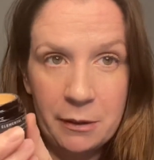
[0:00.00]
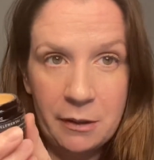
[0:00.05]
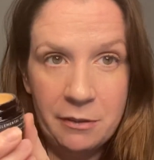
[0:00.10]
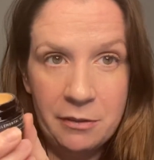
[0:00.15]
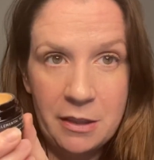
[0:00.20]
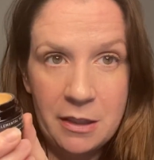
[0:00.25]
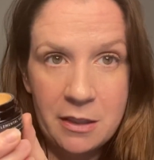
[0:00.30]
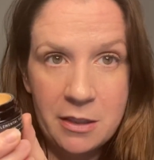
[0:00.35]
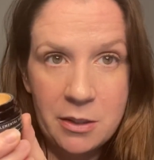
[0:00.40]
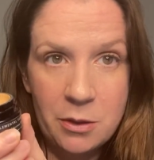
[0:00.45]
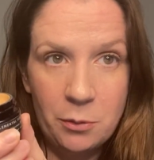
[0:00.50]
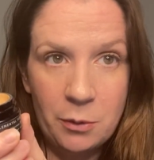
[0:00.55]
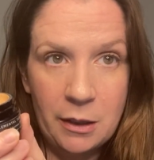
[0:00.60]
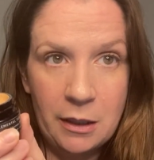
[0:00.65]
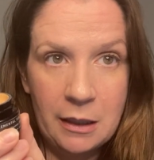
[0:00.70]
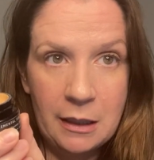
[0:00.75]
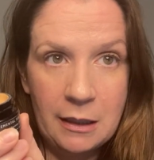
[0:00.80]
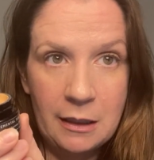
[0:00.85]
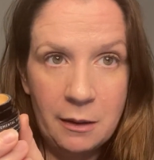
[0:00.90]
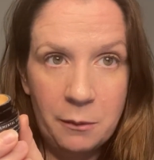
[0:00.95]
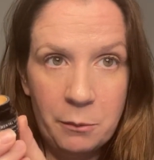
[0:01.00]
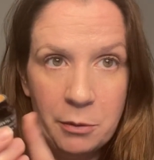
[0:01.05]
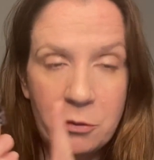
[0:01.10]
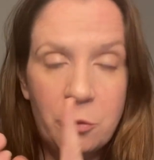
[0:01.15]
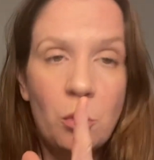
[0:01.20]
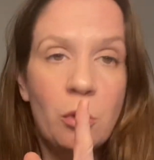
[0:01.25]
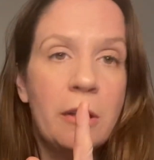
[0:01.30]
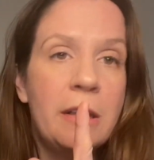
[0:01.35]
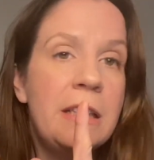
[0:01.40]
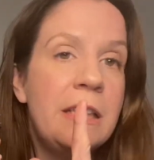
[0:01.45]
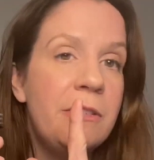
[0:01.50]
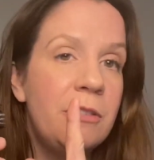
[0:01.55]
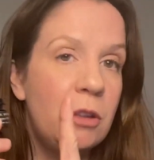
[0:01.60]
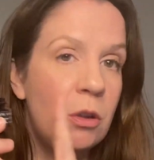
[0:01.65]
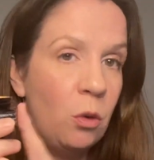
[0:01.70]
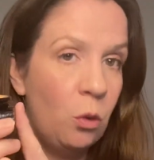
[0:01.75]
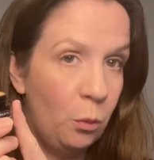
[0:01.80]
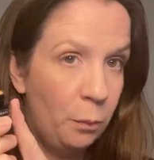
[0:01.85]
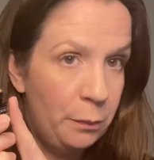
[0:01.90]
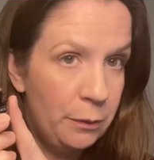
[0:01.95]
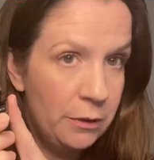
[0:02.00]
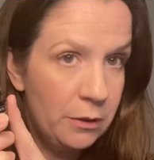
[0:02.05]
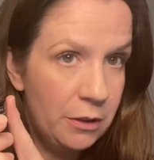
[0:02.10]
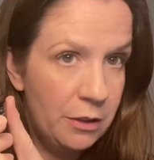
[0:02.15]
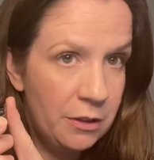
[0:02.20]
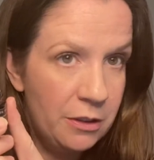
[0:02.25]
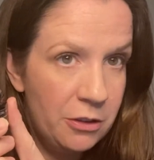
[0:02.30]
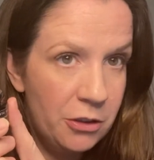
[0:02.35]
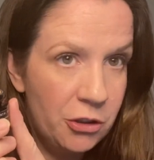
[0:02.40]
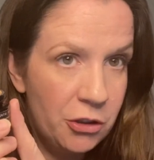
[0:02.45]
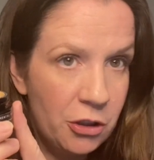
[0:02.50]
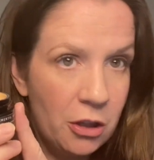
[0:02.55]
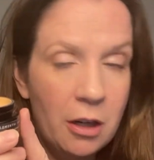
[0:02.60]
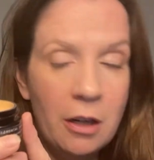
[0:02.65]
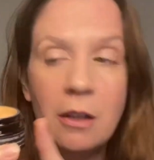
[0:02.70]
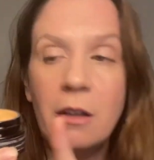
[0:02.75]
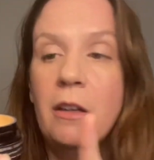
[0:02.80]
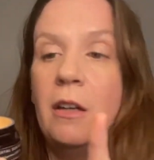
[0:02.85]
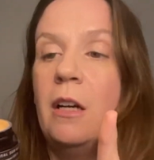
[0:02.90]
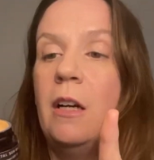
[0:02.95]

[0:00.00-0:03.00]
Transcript: of this before I even opened this jar.